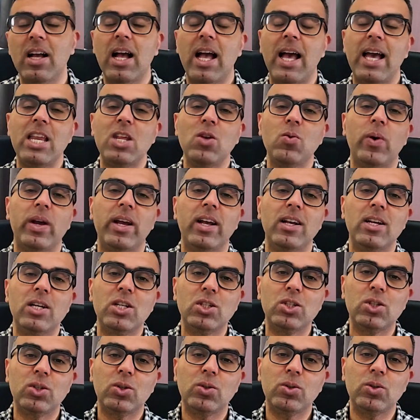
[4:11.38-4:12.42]
Anyway,
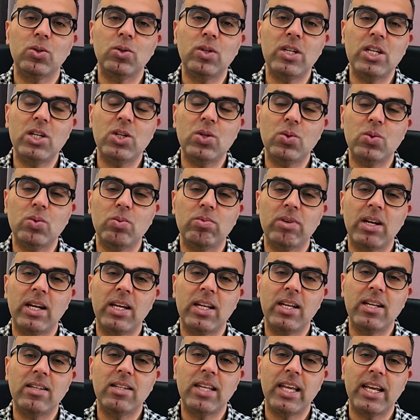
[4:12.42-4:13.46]
so you need to
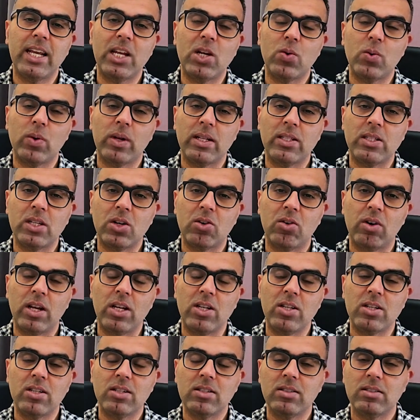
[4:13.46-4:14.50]
really take into
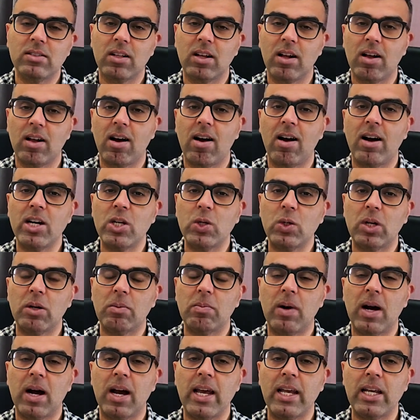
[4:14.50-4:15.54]
consideration the car you are
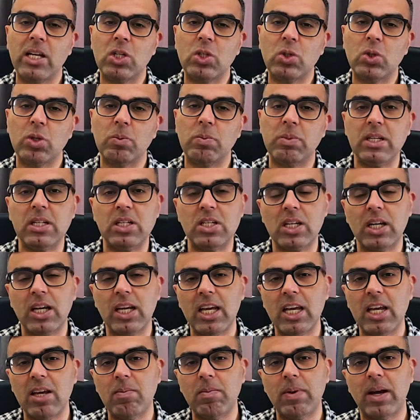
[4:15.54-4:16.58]
buying should be
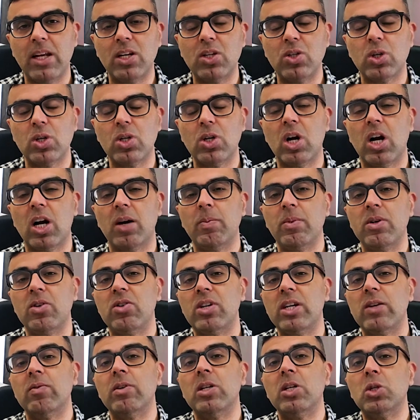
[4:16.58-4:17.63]
cheap and should not be
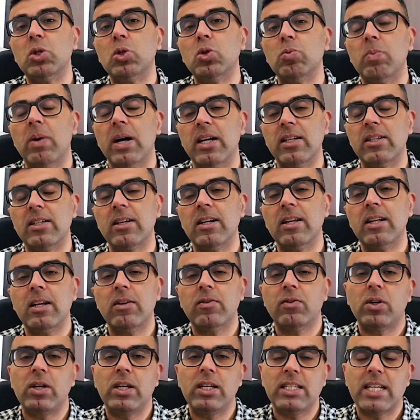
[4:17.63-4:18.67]
driven too much.
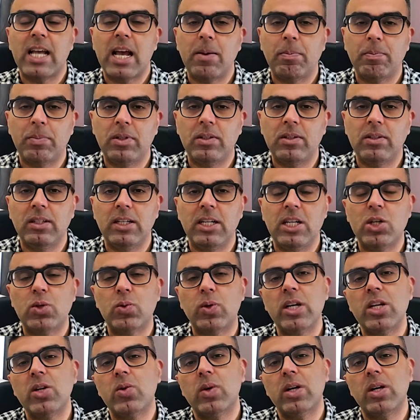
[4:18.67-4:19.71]
For example, in
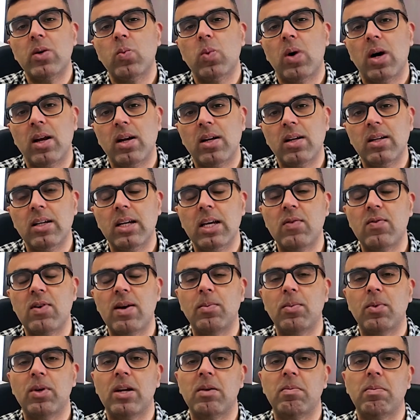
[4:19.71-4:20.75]
2021, if I'm
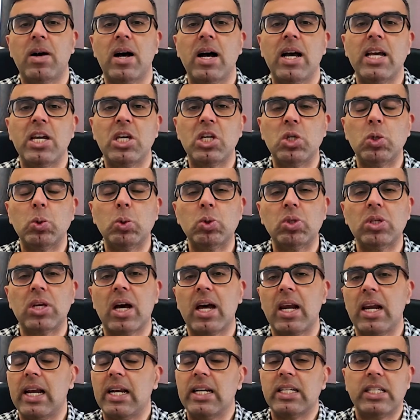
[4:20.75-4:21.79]
going to buy a used car,
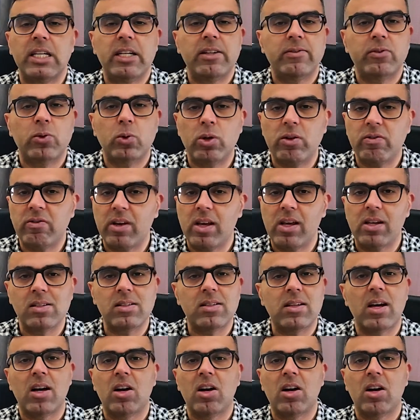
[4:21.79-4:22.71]
let's say Ford Fiesta